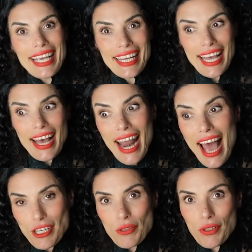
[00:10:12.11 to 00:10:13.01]
in an
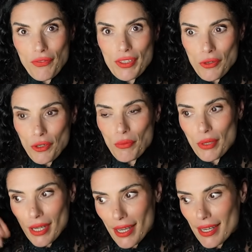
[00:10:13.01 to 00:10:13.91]
actual physical
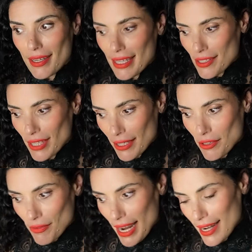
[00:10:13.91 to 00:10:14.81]
book because you like
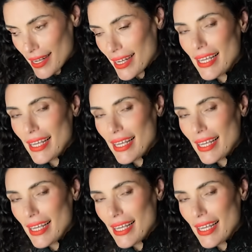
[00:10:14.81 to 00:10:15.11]
to write